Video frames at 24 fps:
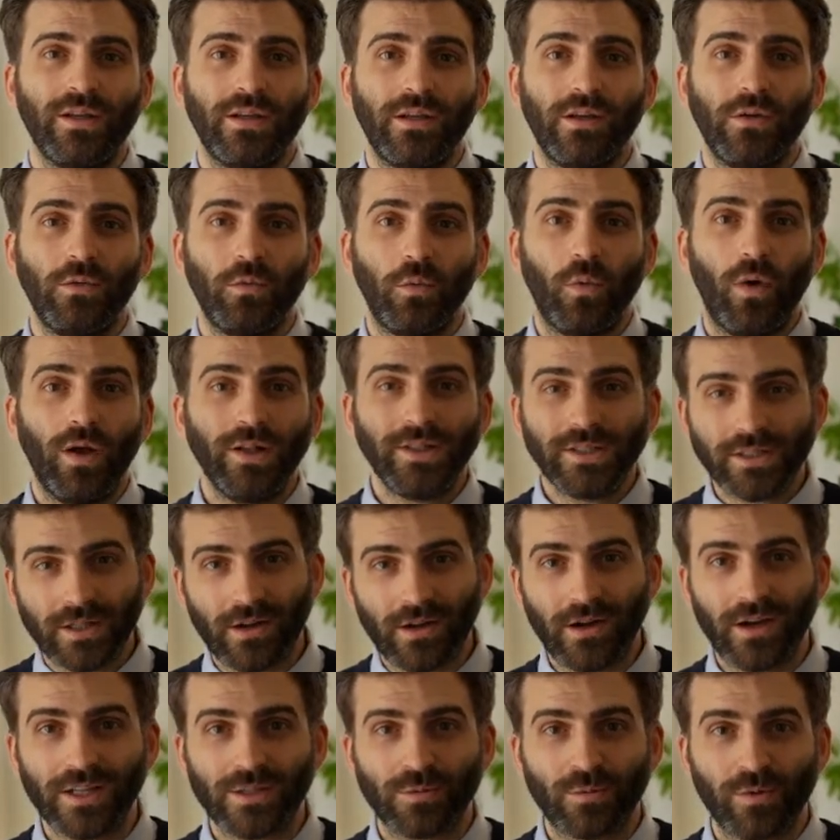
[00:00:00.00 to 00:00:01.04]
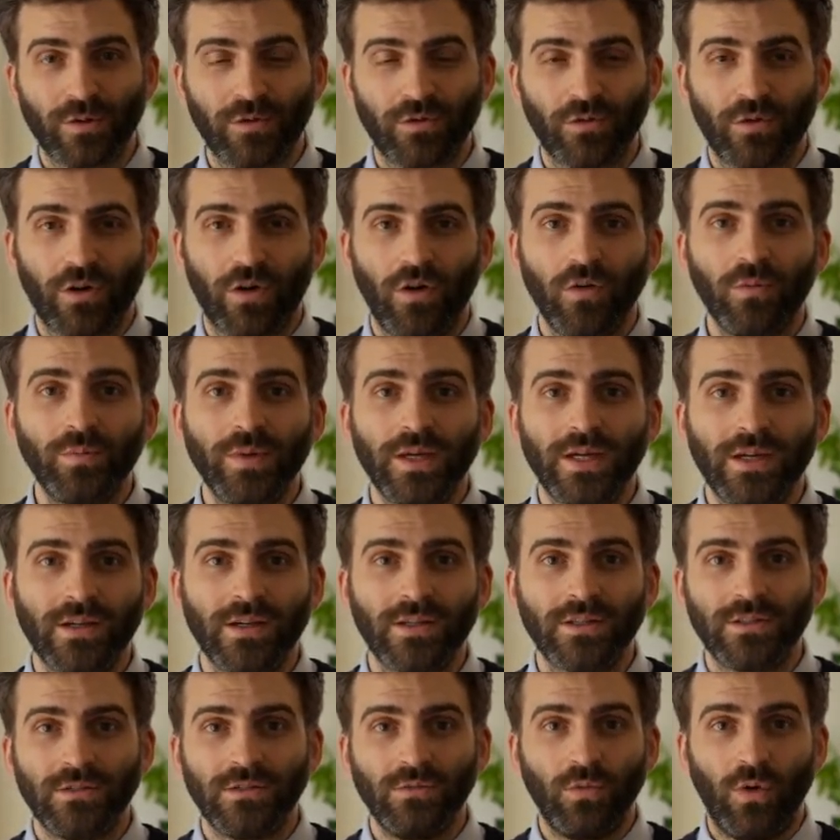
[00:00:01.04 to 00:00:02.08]
You want to cause withdrawal
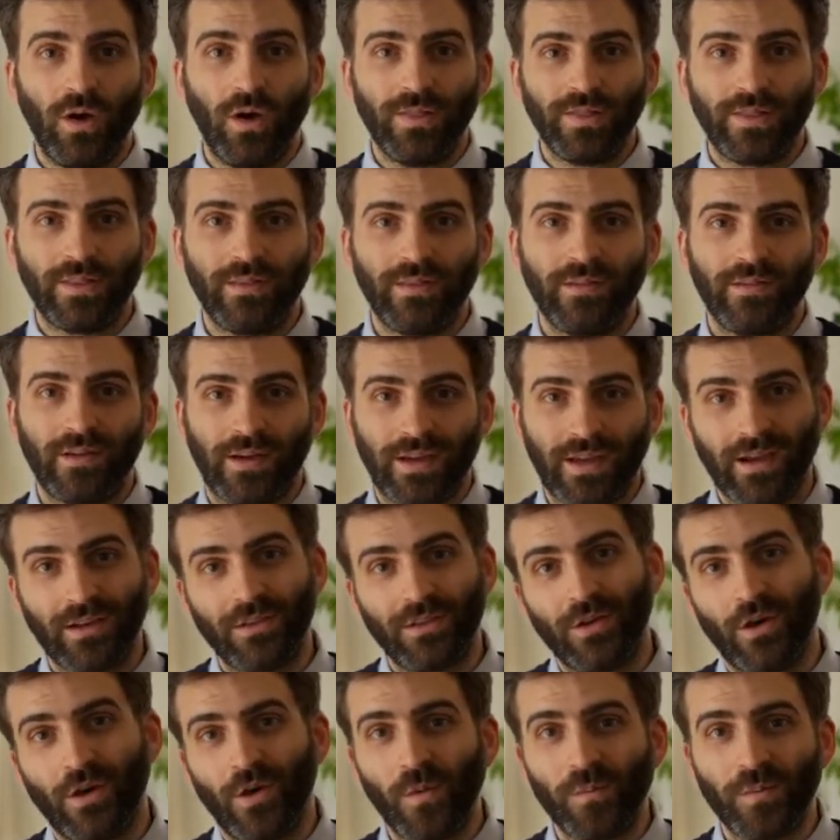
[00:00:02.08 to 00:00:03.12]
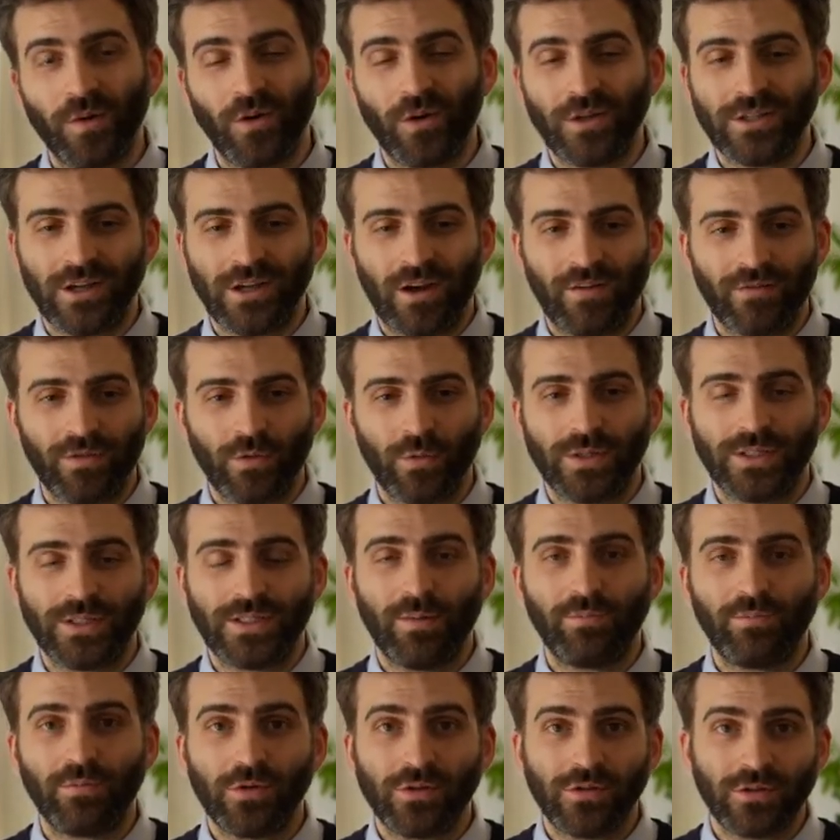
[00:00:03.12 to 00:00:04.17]
because you want to kick the opioids off the
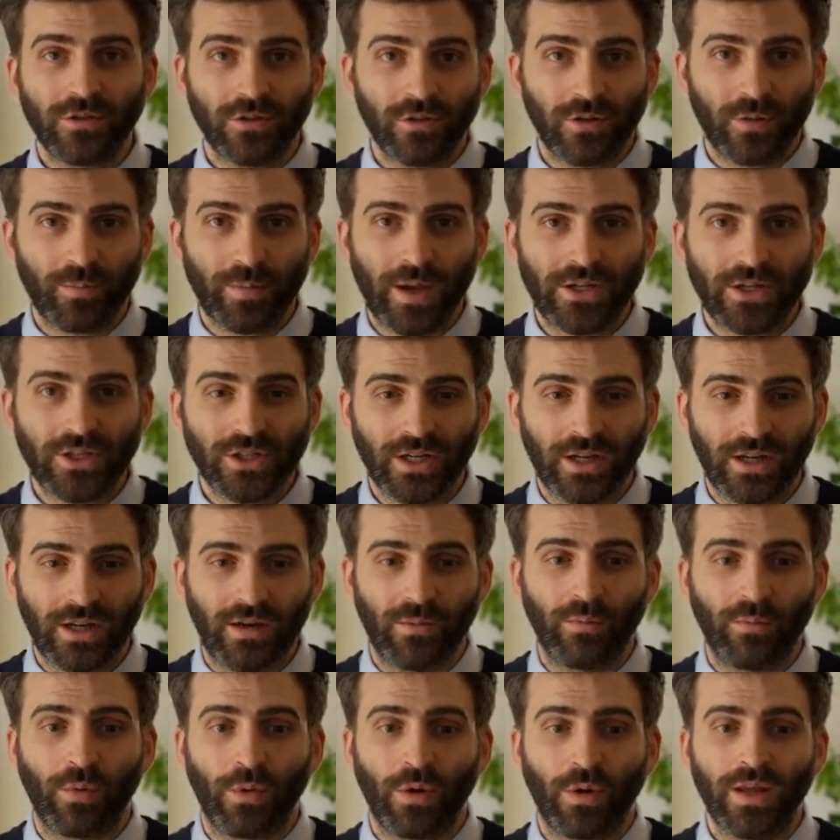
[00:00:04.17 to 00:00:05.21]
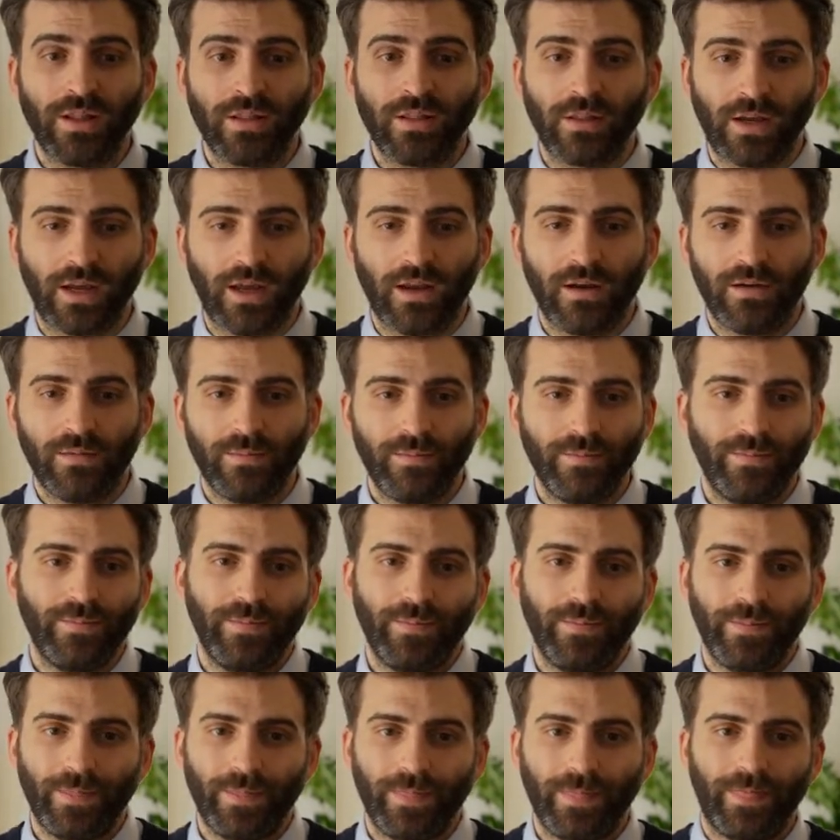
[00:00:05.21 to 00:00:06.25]
receptor so the patient can breathe again.
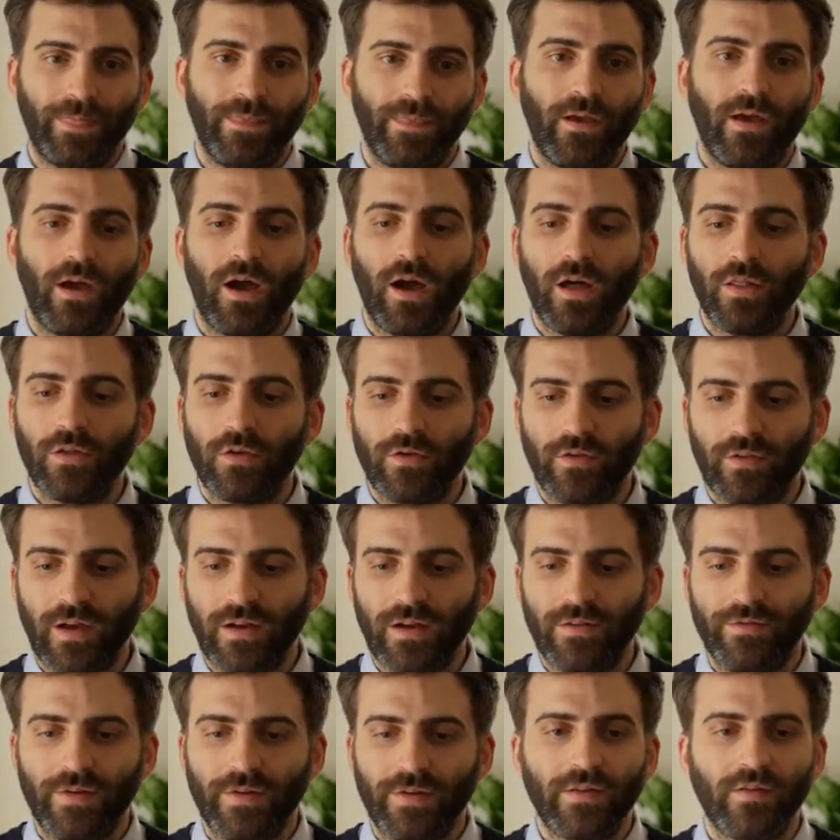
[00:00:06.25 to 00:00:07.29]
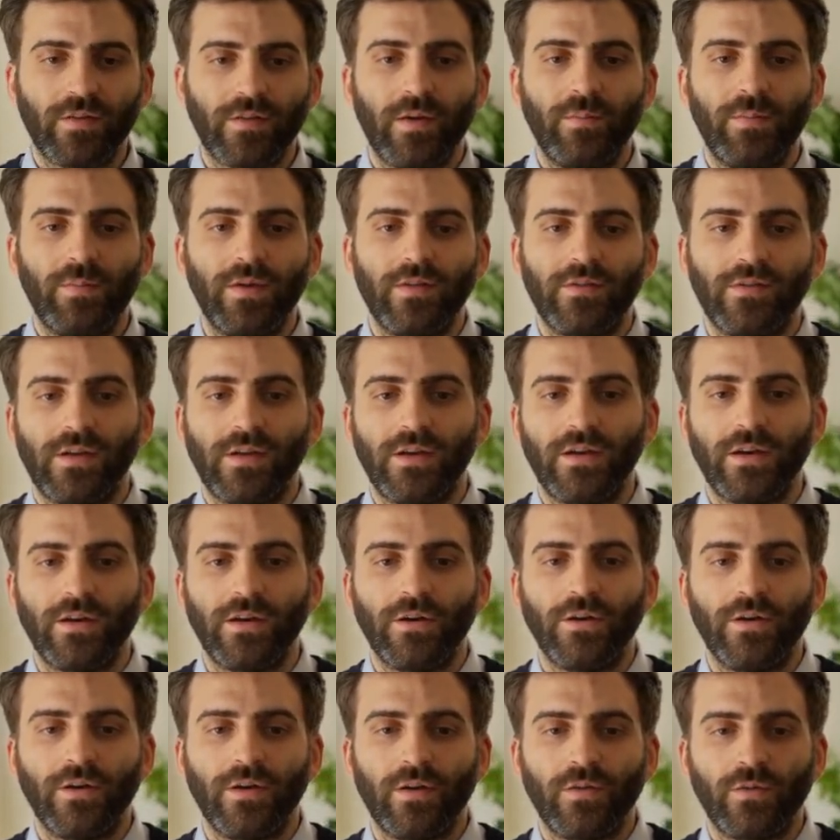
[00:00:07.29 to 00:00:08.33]
Other side effects can be seen
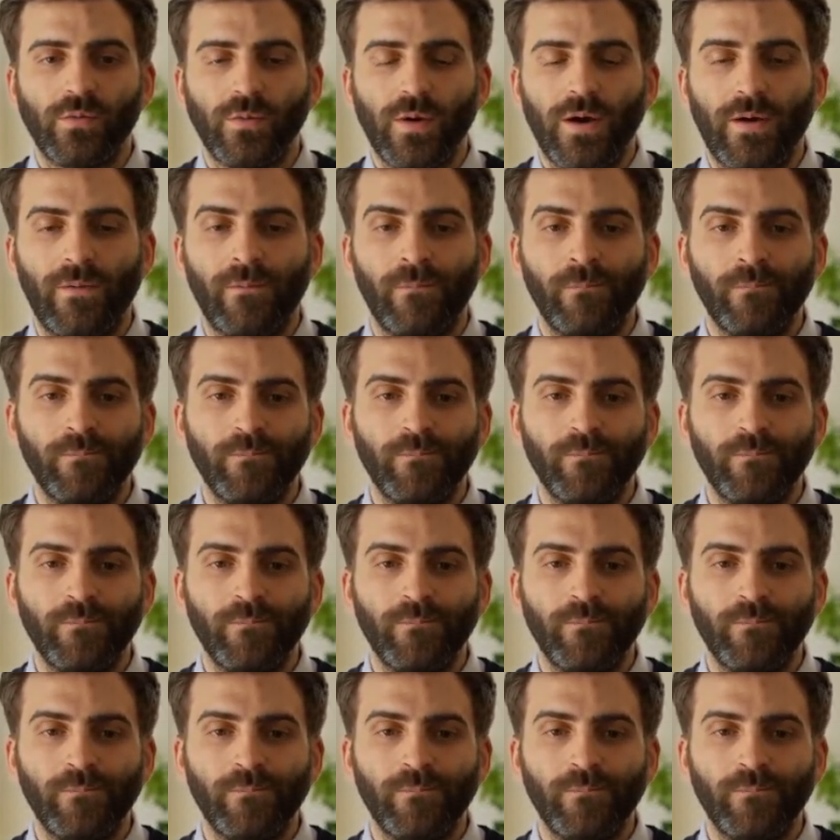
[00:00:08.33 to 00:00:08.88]
here as well.